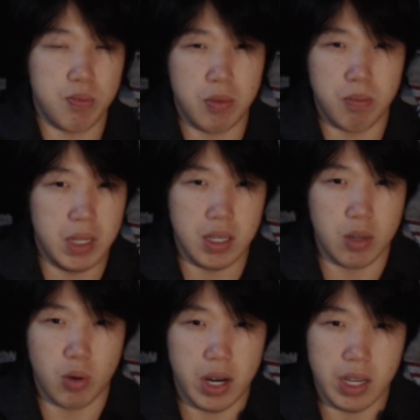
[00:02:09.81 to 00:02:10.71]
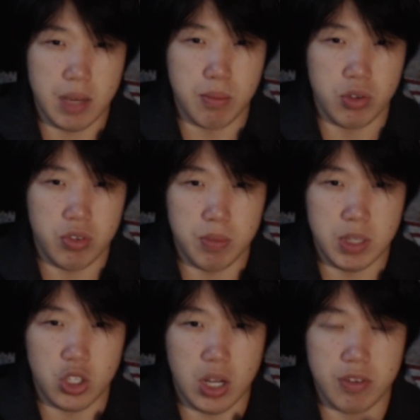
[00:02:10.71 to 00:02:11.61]
mainly where I get most of my
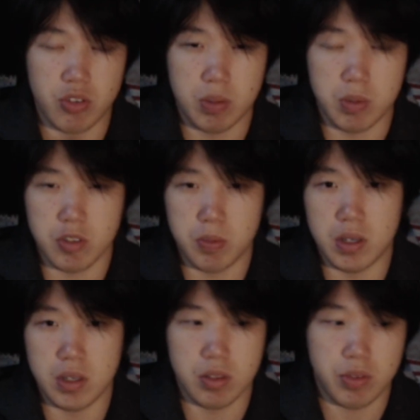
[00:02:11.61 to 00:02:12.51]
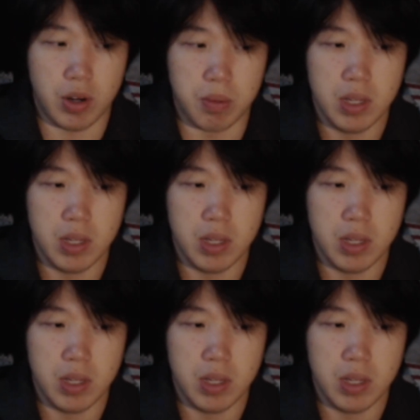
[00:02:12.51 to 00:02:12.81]
JavaScript experience from.